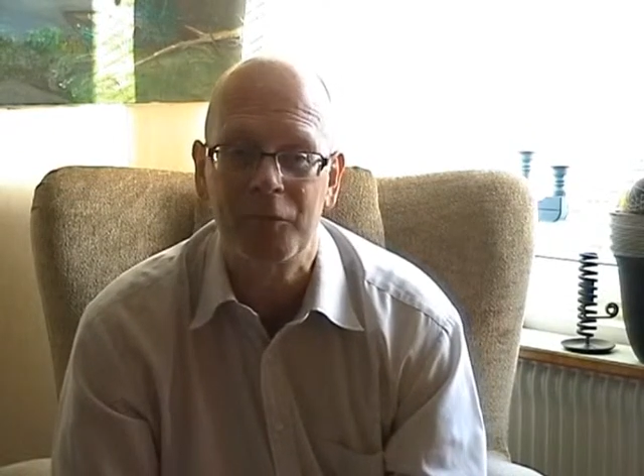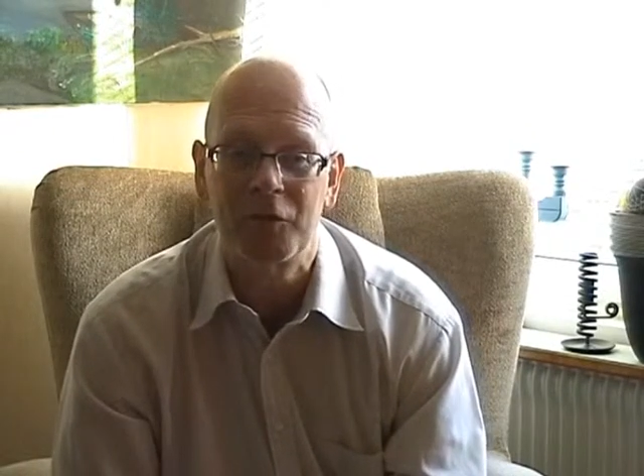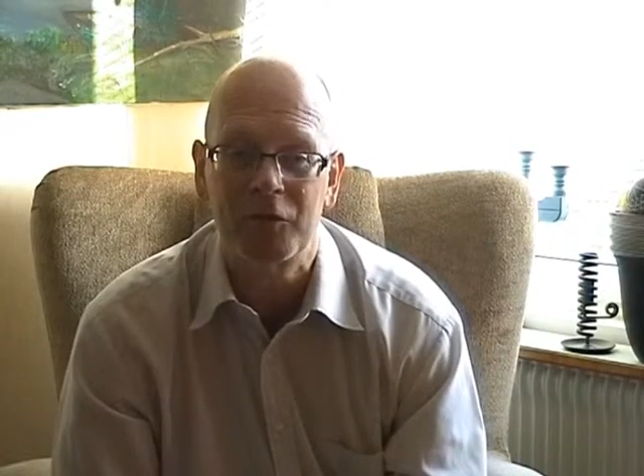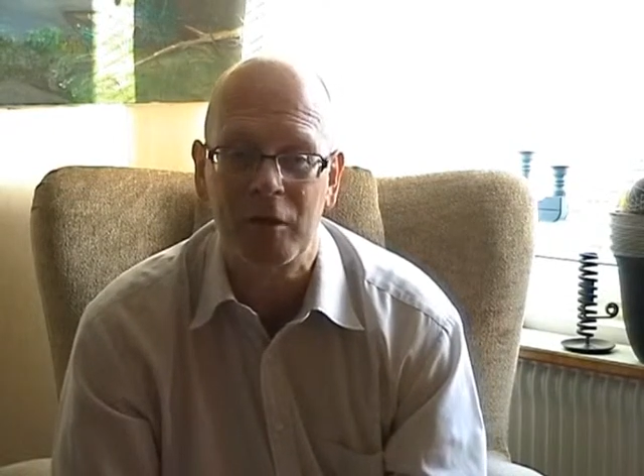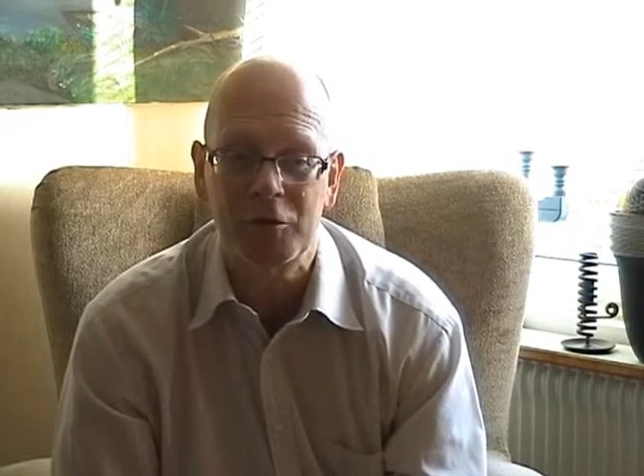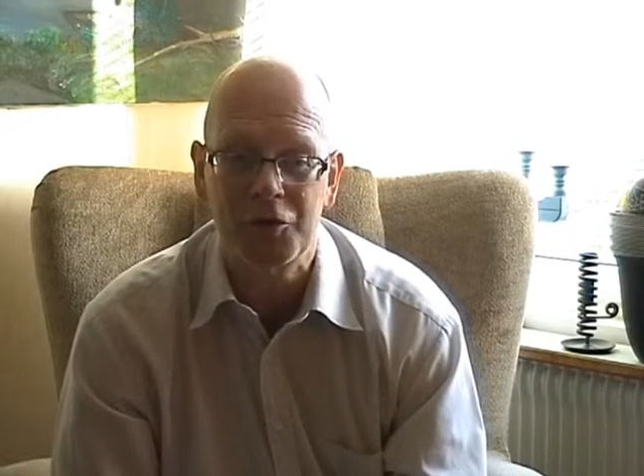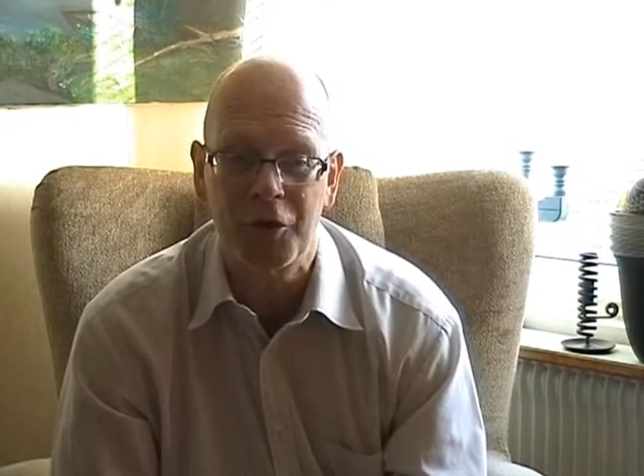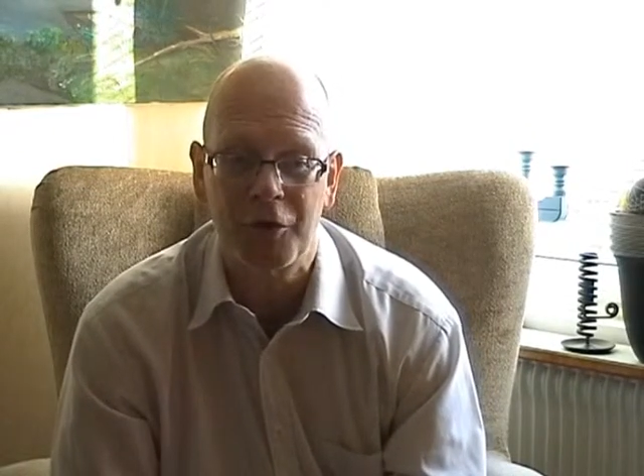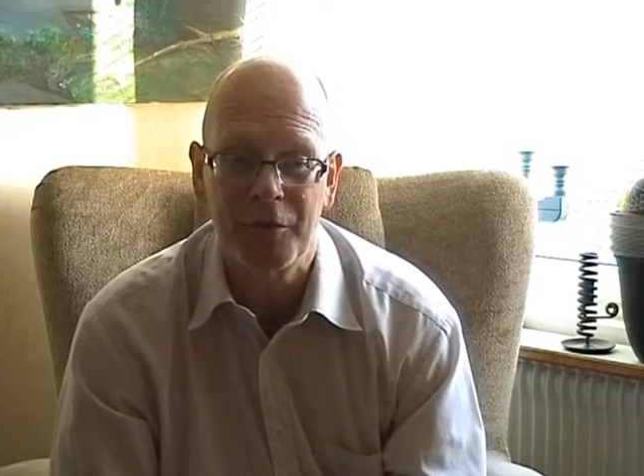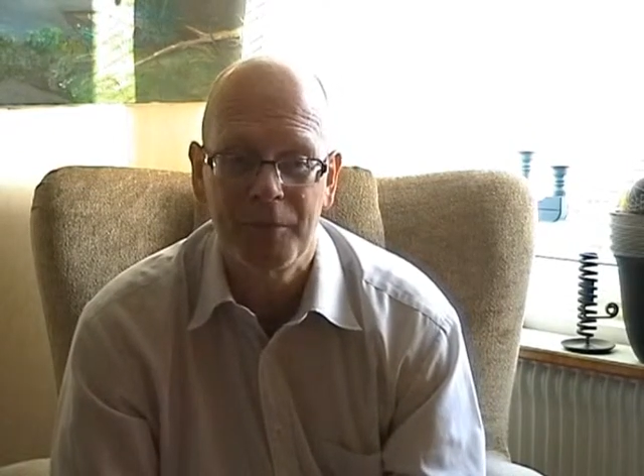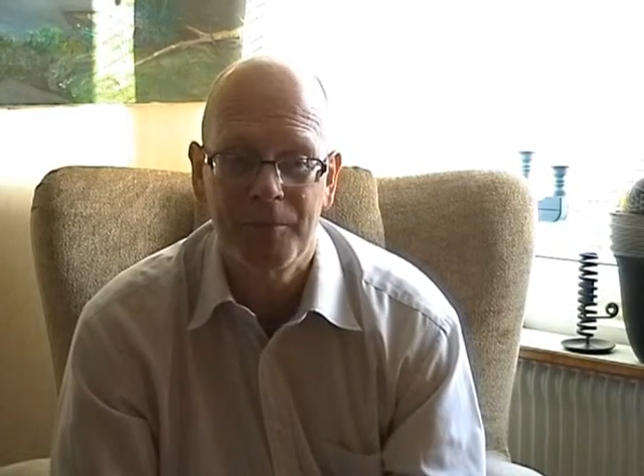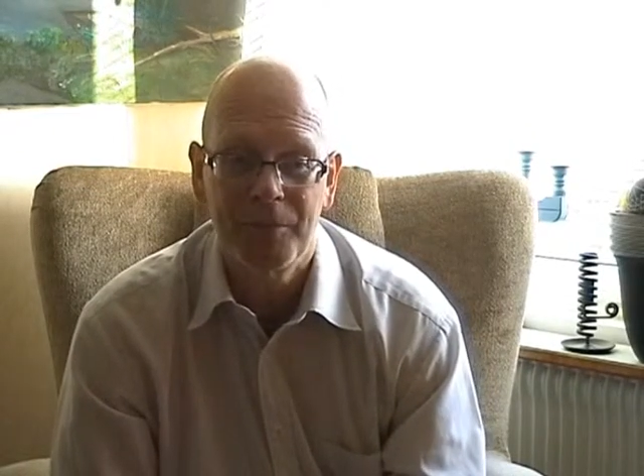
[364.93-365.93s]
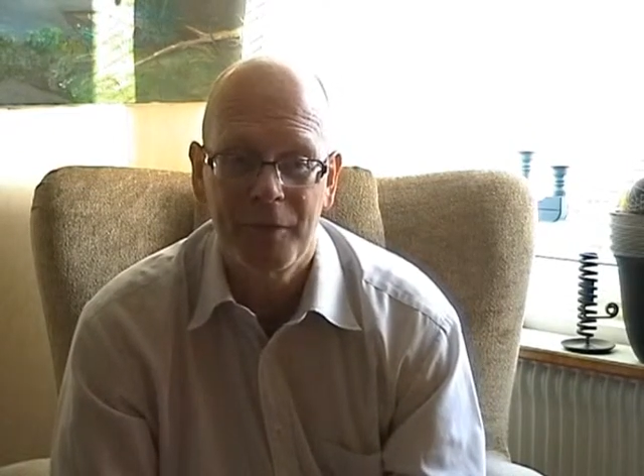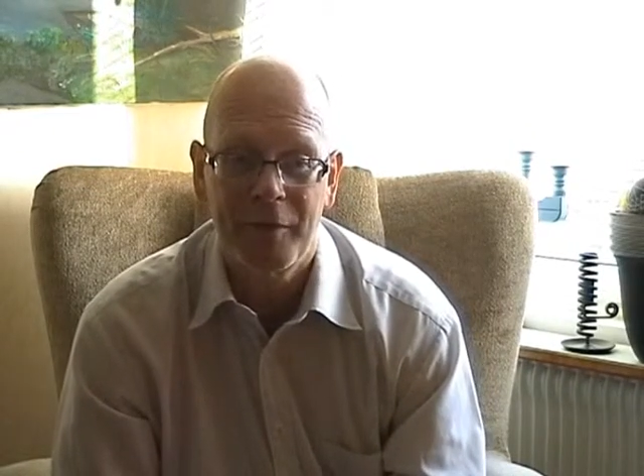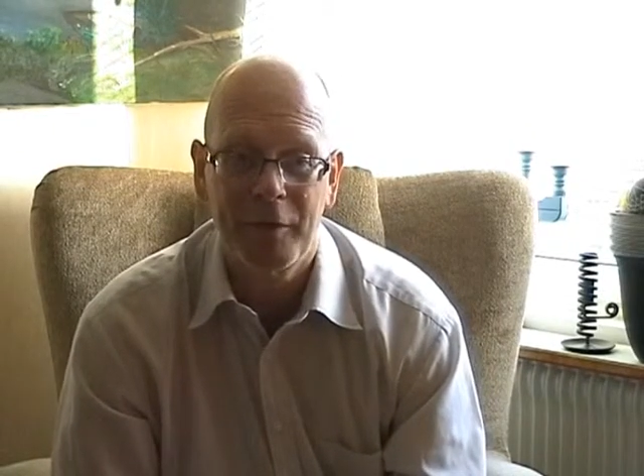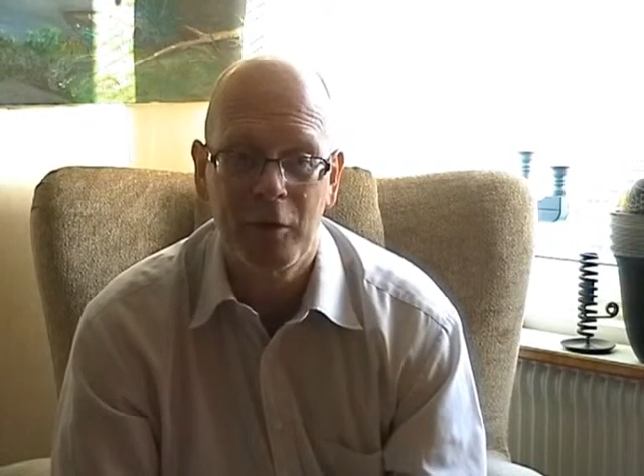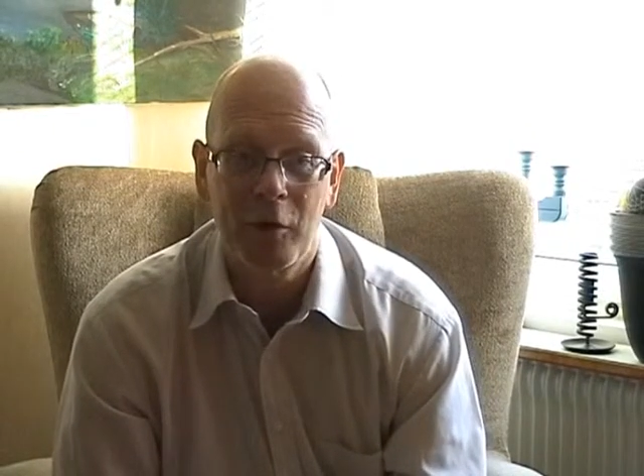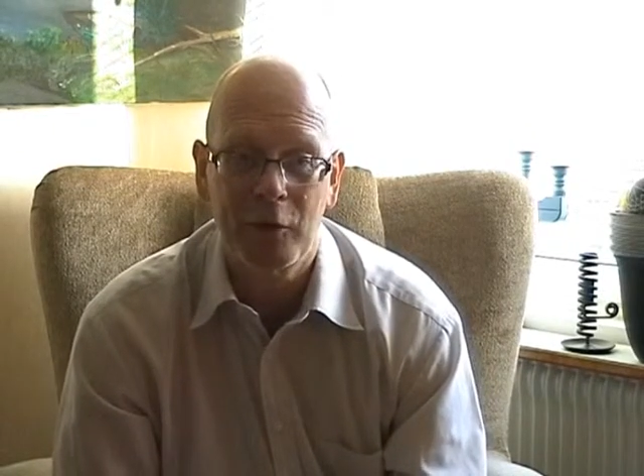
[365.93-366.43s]
structure in
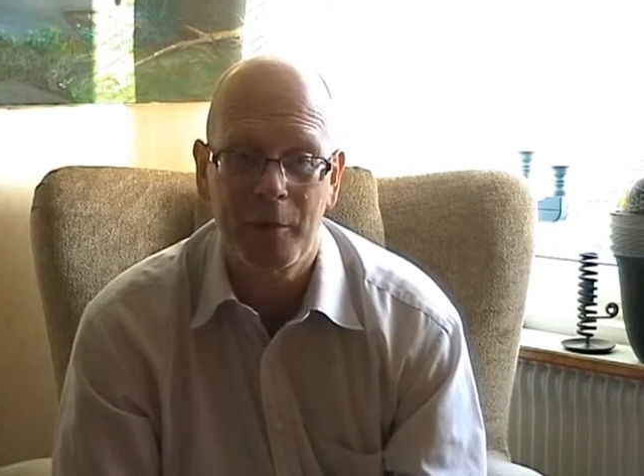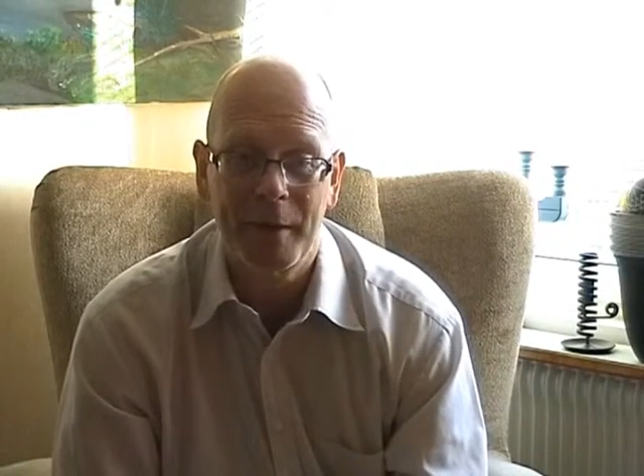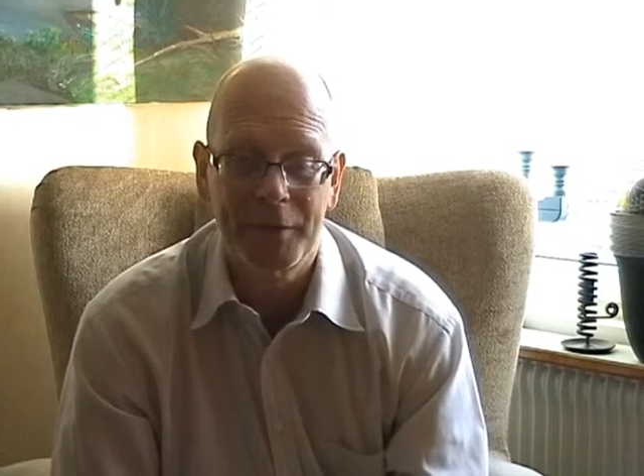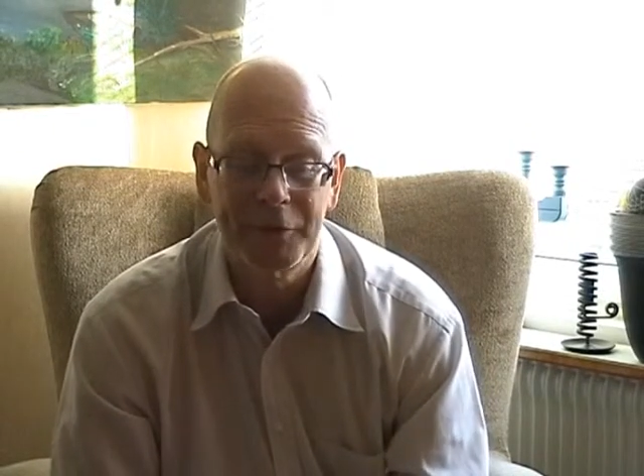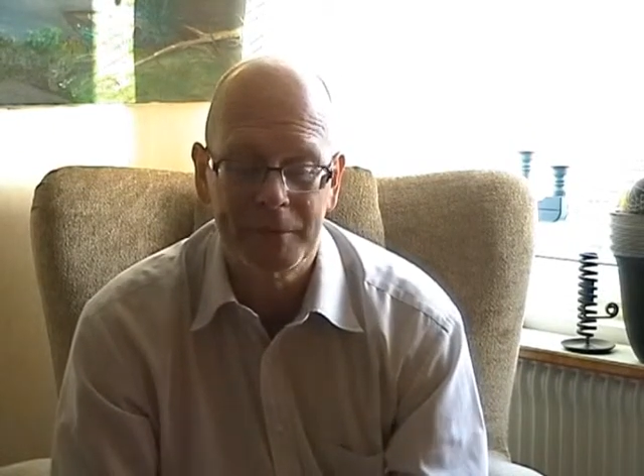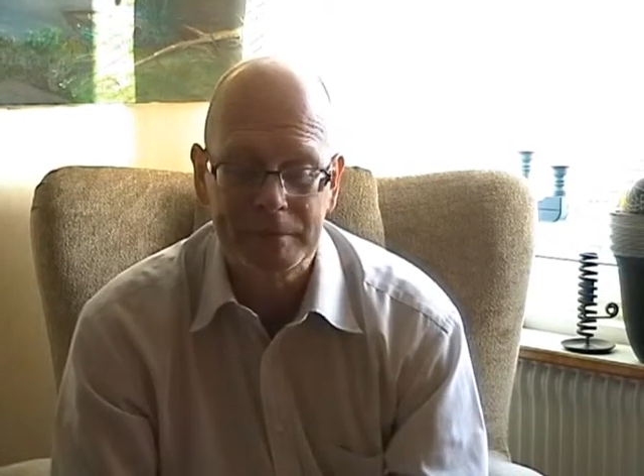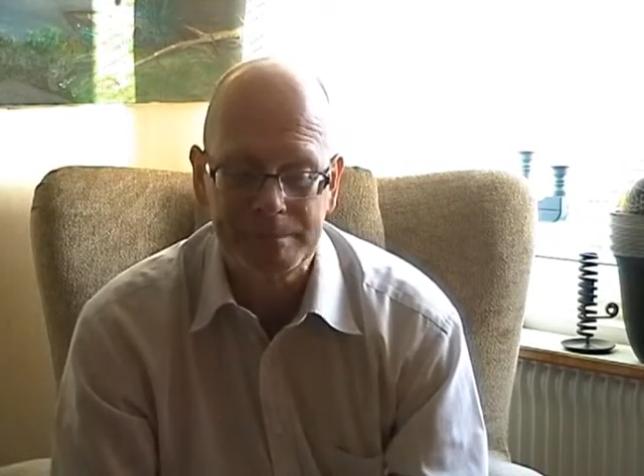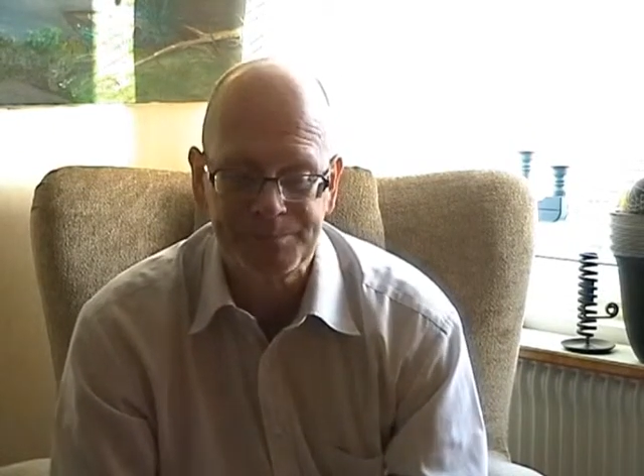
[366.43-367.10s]
the cocoa mass.